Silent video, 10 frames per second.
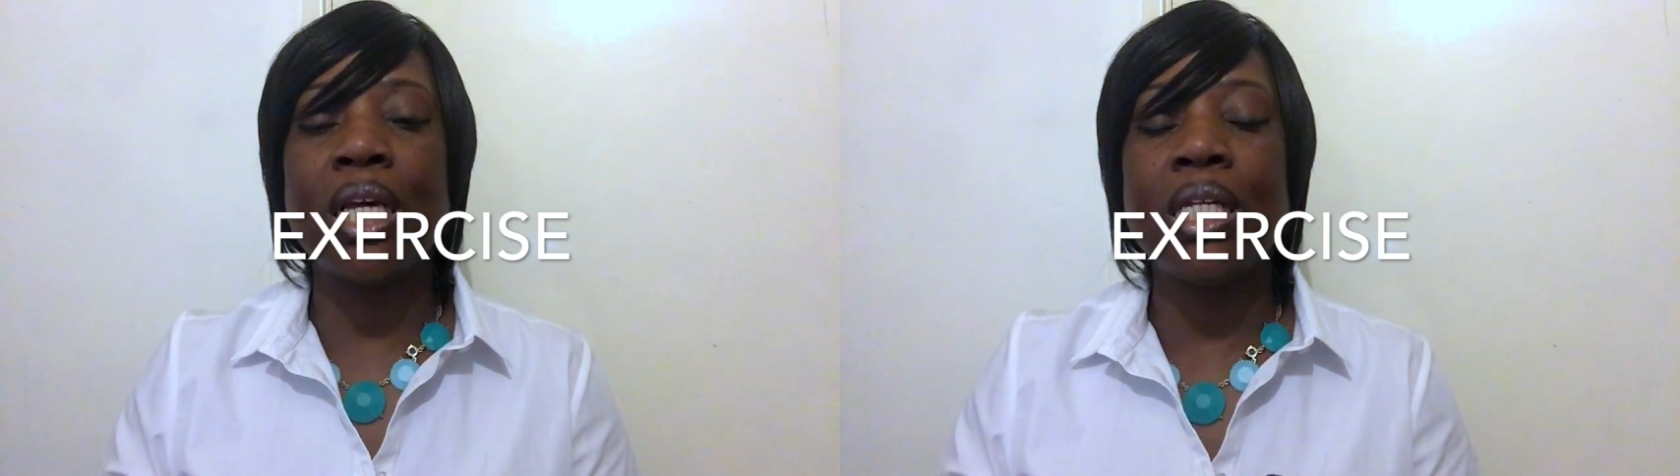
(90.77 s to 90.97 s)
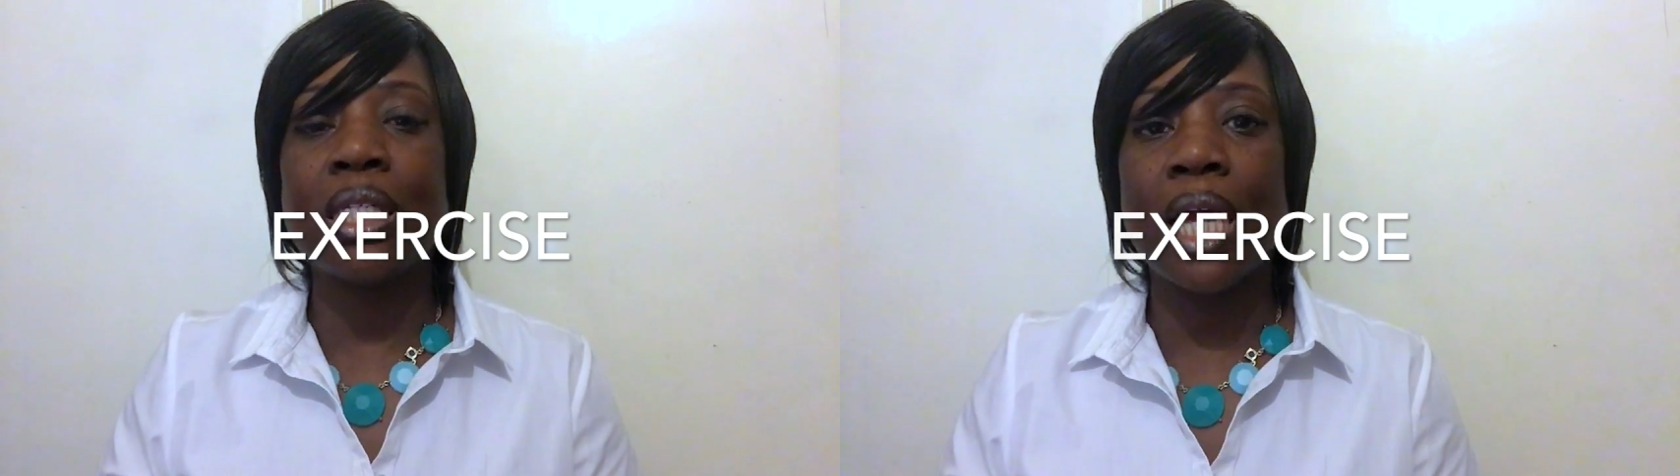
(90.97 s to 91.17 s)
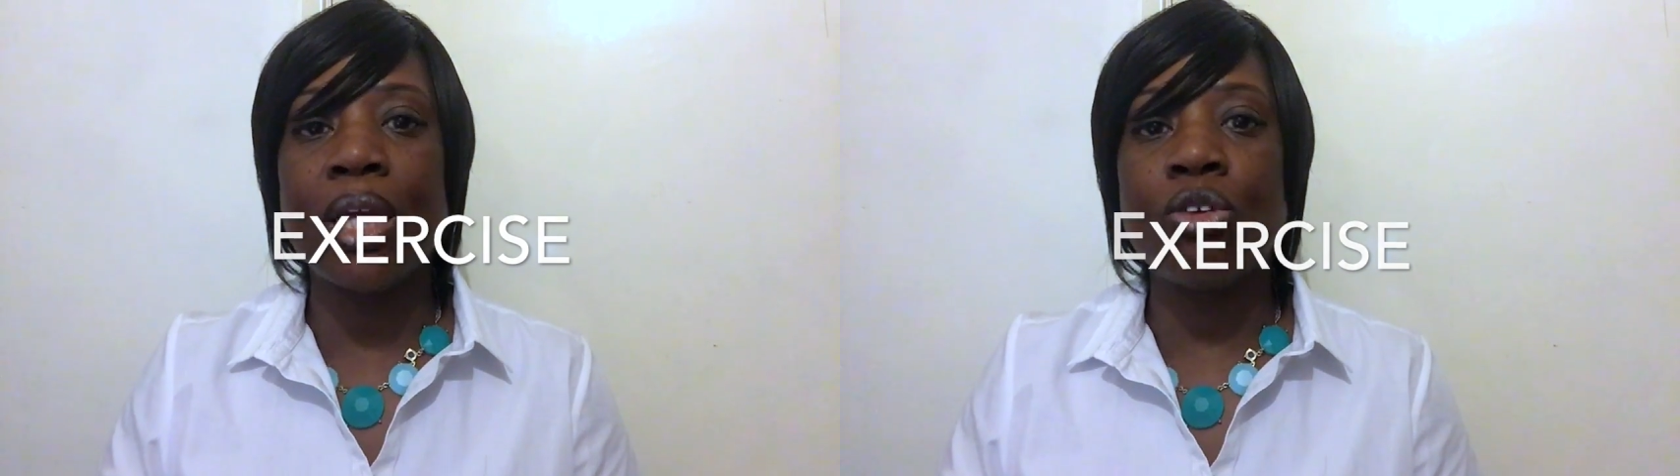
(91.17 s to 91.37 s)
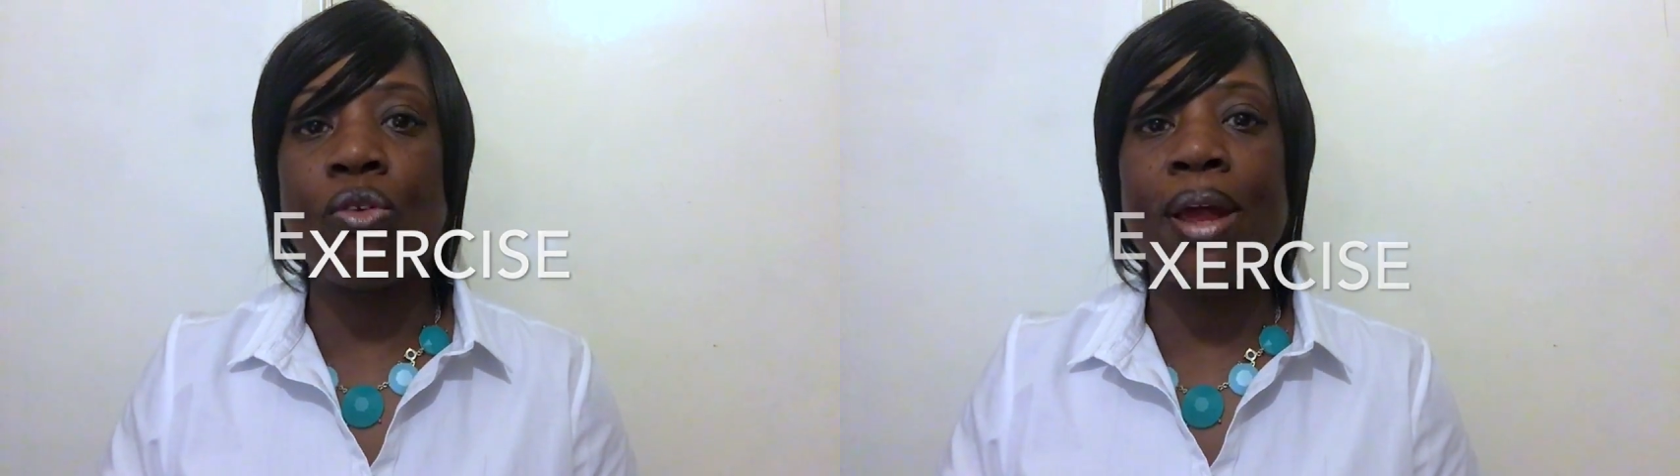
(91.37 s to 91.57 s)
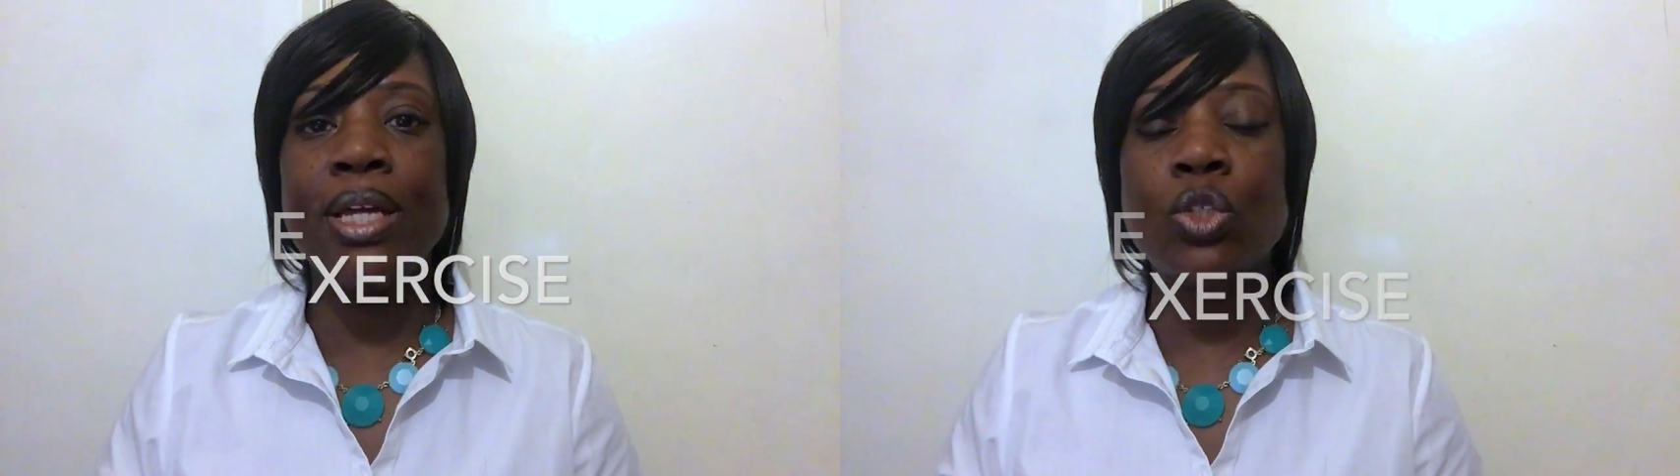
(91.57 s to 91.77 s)
is a
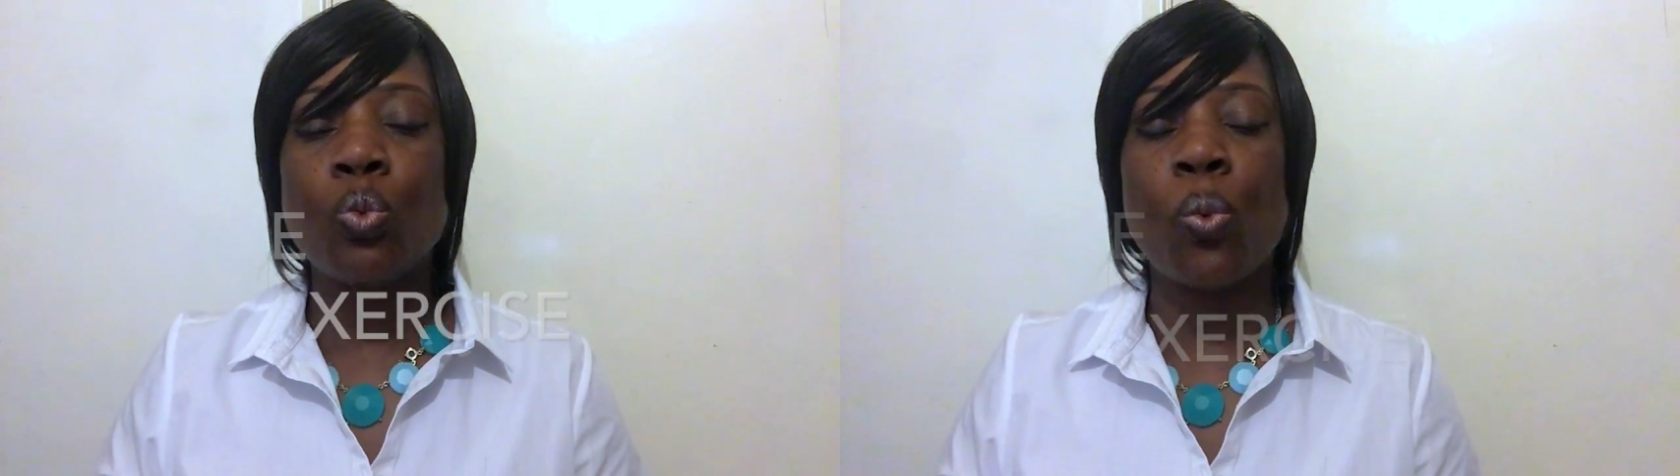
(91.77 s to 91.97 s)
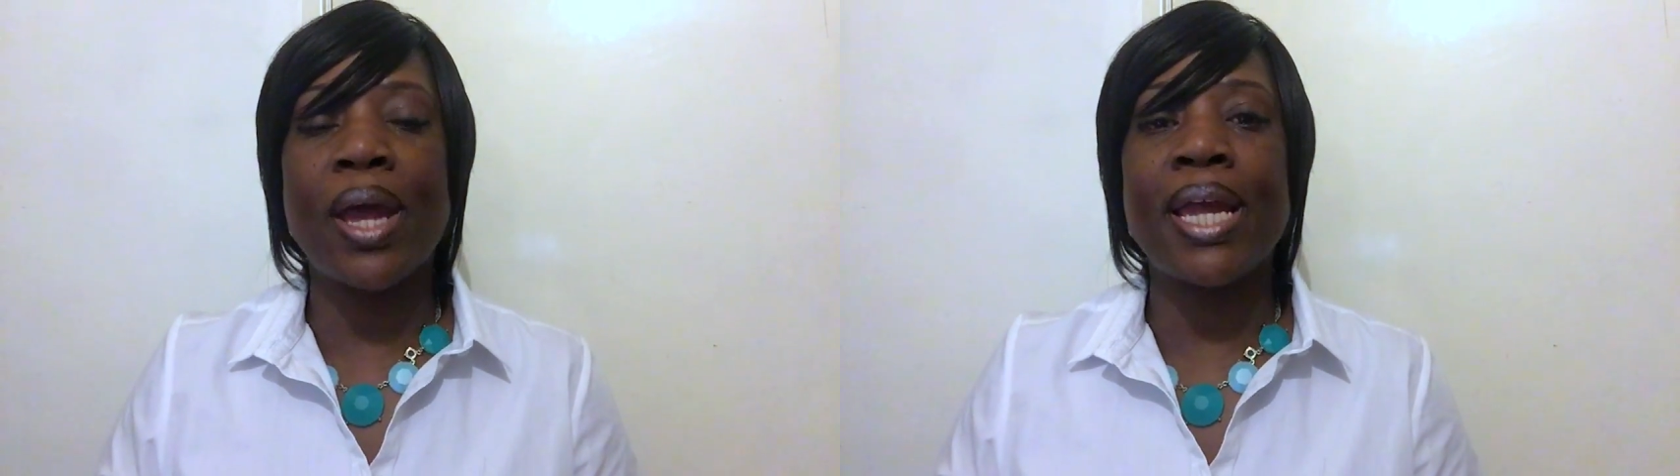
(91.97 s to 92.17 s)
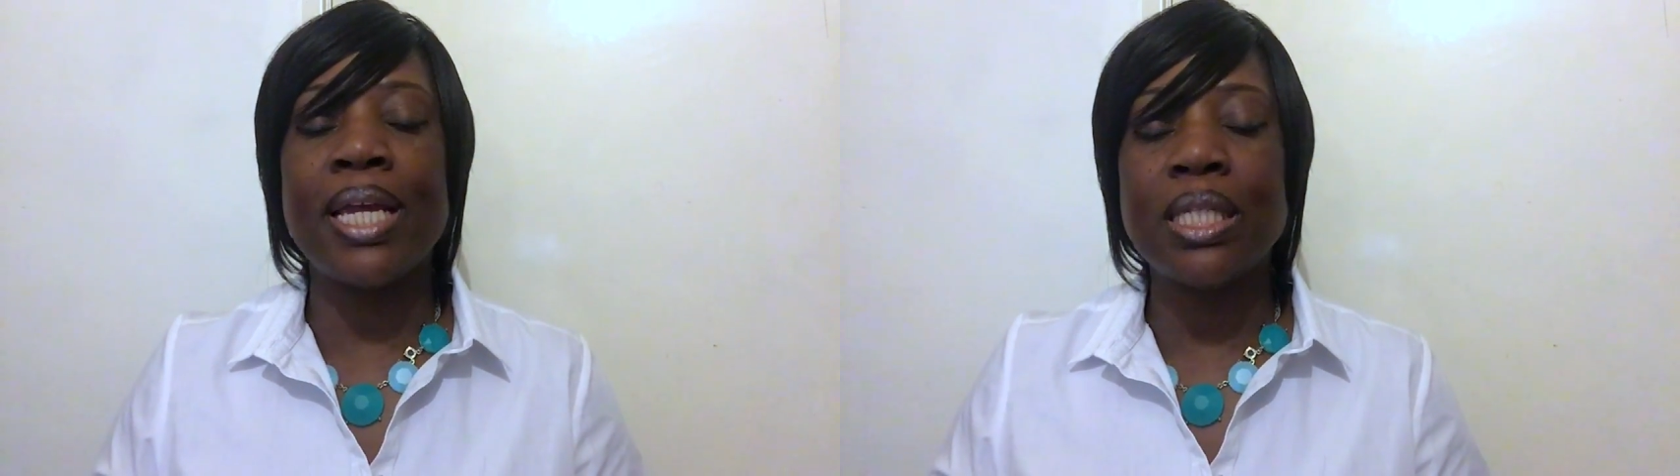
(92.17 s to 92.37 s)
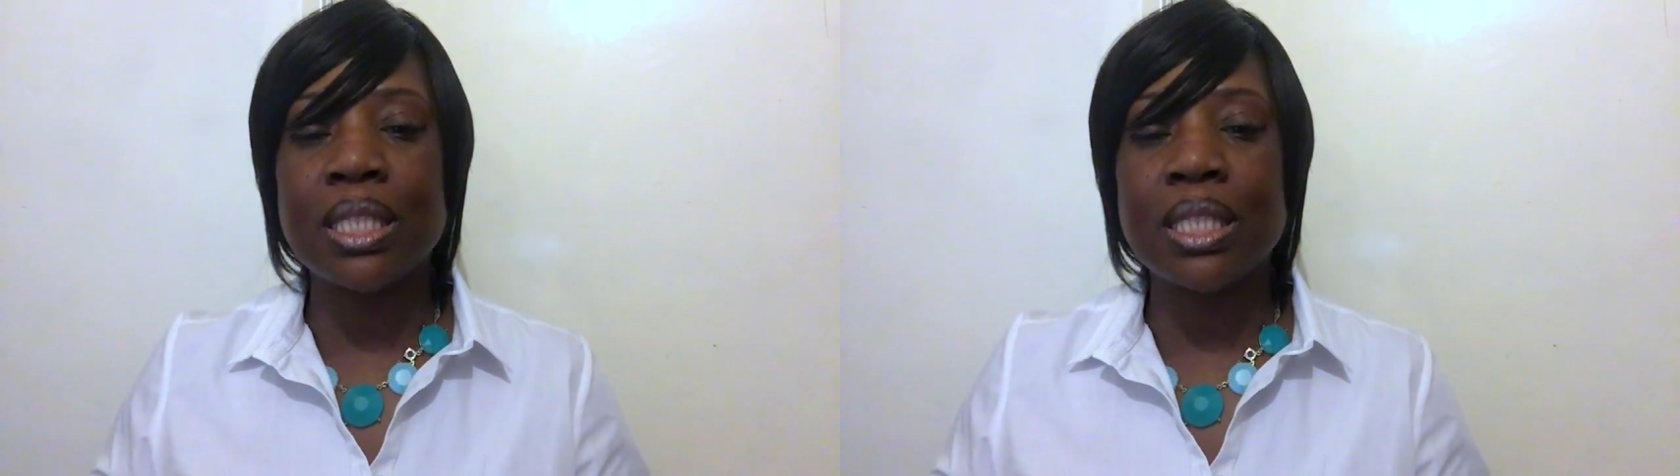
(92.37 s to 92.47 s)
great way